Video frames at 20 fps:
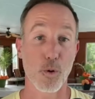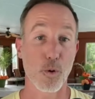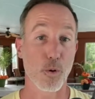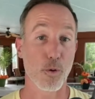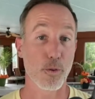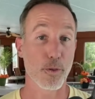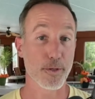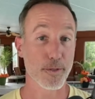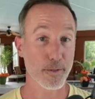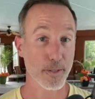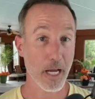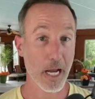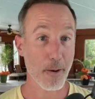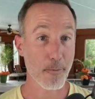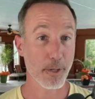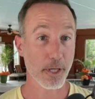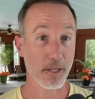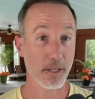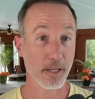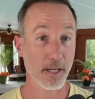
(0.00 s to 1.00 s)
The Simon
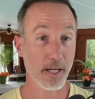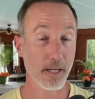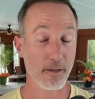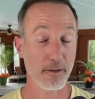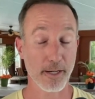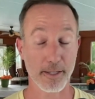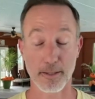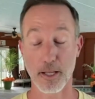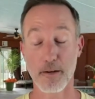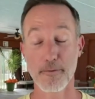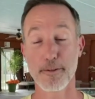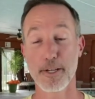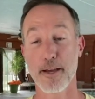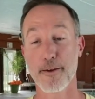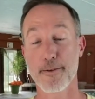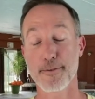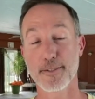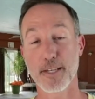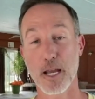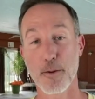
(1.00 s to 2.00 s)
indicator, I'd love to have
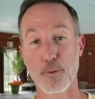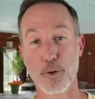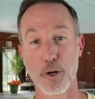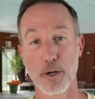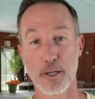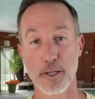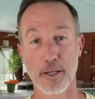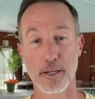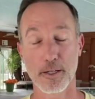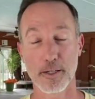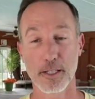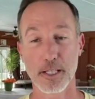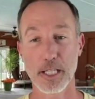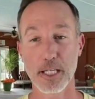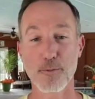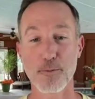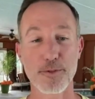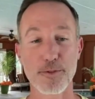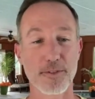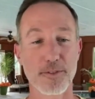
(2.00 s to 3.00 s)
Simon on again. He
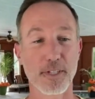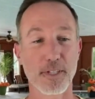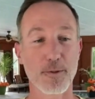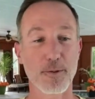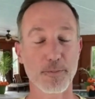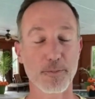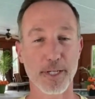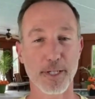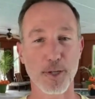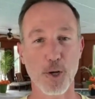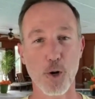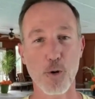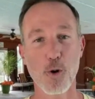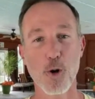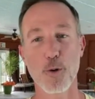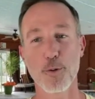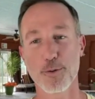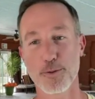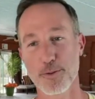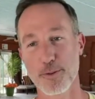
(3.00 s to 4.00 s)
was he was my
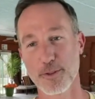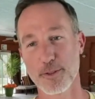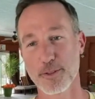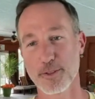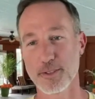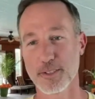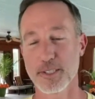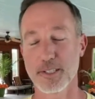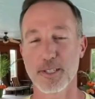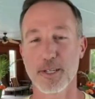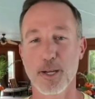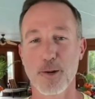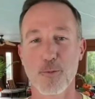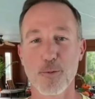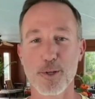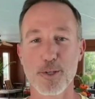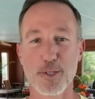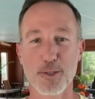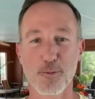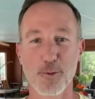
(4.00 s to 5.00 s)
co-host and
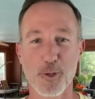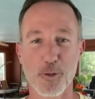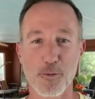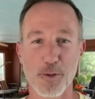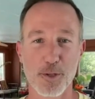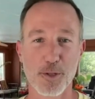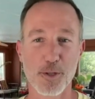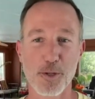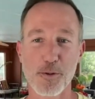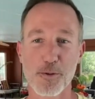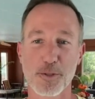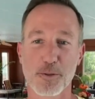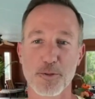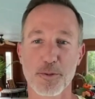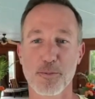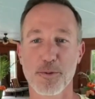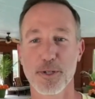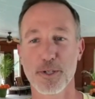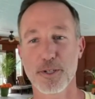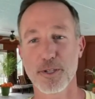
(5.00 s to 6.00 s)
we just went over the news. It was
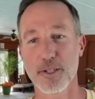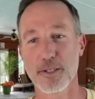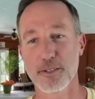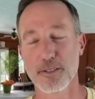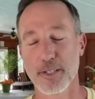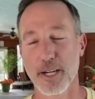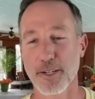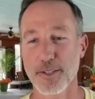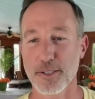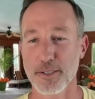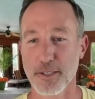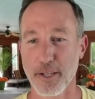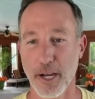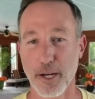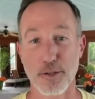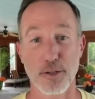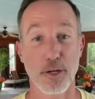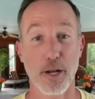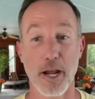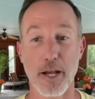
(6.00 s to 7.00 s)
pretty good. I should I
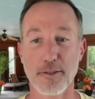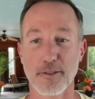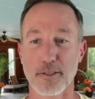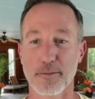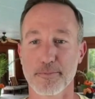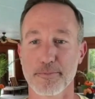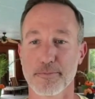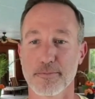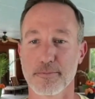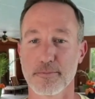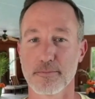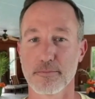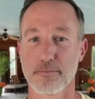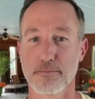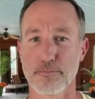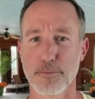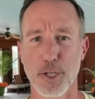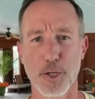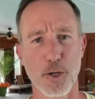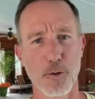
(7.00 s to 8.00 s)
should ask him.
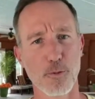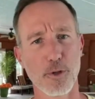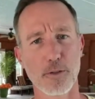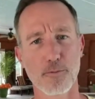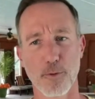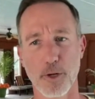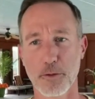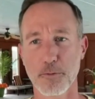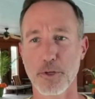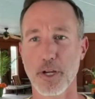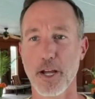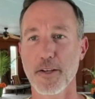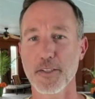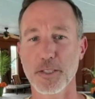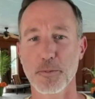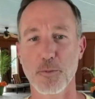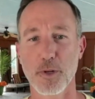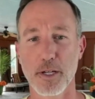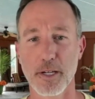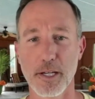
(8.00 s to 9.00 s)
You know what? Why don't we ask
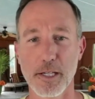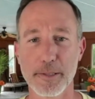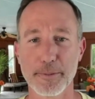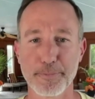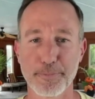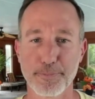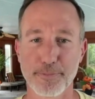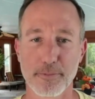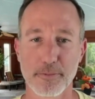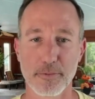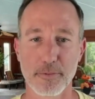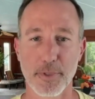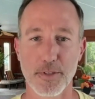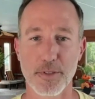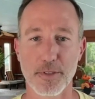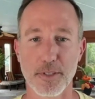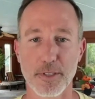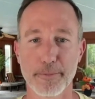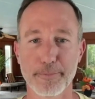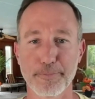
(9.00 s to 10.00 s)
him right now? Let's
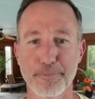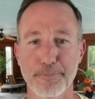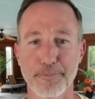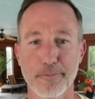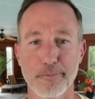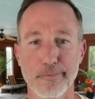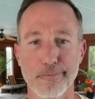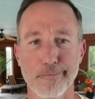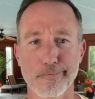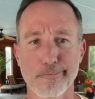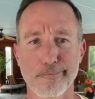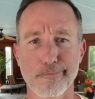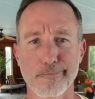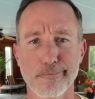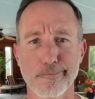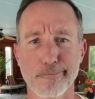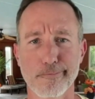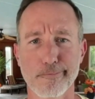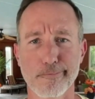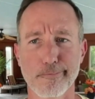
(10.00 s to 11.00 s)
see.
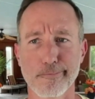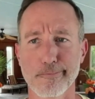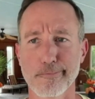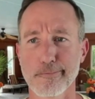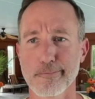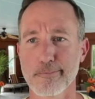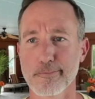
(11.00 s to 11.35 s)
Mm.